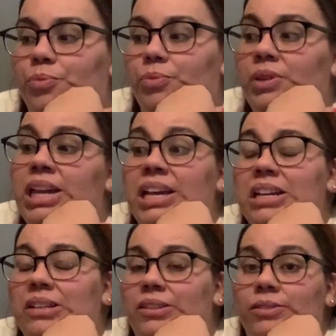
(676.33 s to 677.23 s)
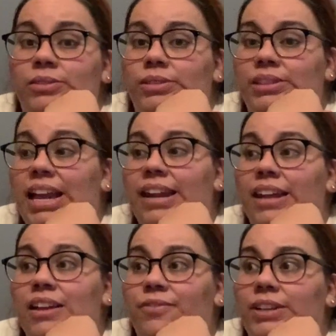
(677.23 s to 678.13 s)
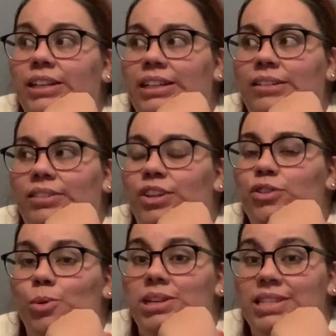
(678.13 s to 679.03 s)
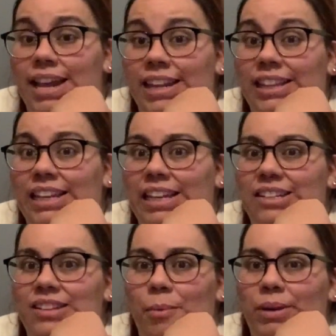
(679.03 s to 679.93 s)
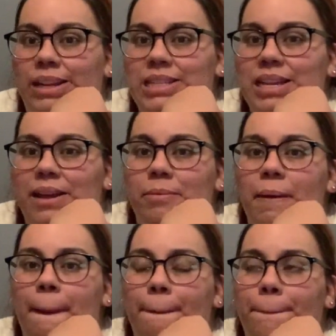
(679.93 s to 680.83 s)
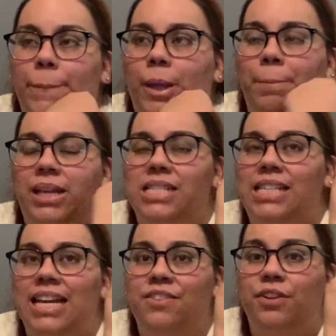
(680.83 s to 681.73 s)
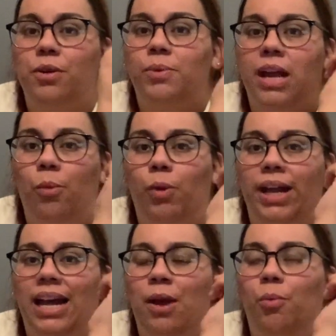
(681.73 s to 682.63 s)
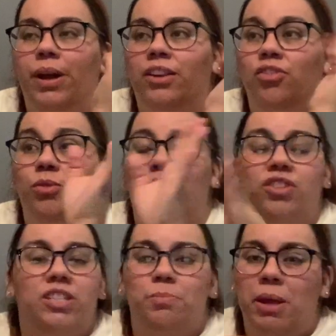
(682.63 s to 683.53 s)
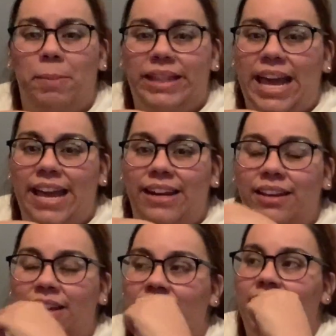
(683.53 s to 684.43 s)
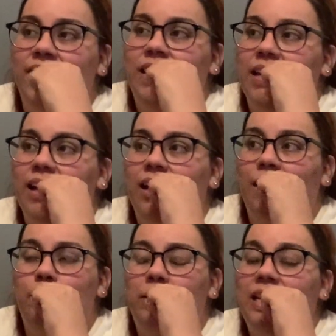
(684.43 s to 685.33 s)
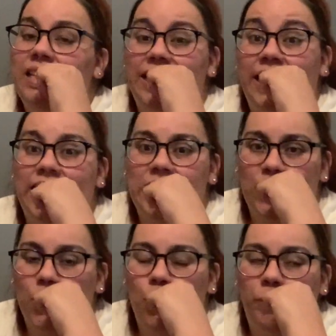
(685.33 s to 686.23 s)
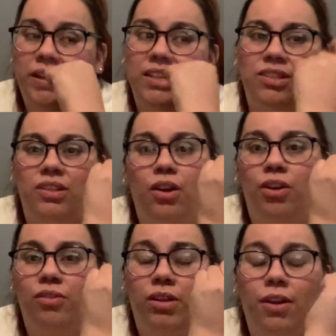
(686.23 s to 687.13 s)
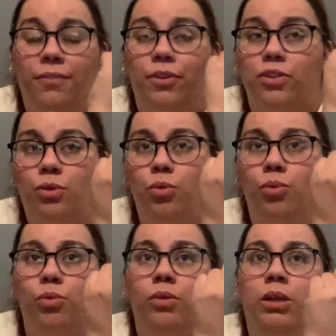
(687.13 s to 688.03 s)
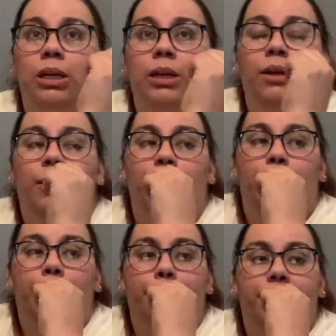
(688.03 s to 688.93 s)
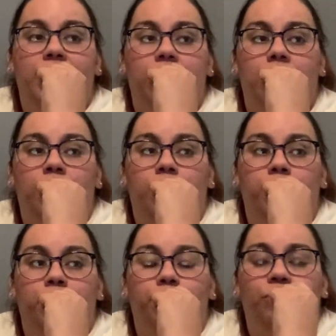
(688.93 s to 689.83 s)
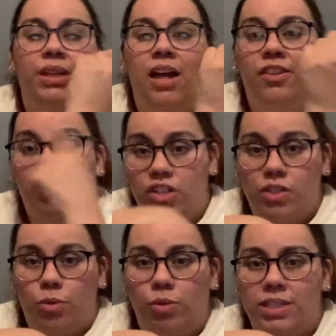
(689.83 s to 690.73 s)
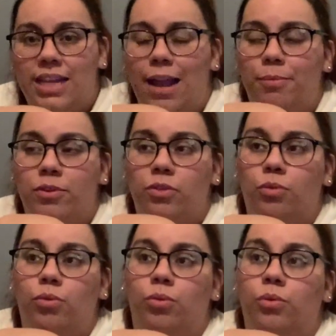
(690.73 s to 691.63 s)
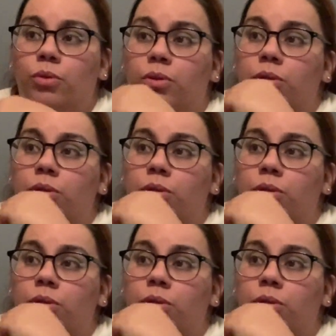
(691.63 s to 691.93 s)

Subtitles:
yeah. They love Lily. They're so excited that Lily's coming this time. Because last year when I went just me and my dad. Lily didn't get to go because of her school. But now that she's doing cyber school,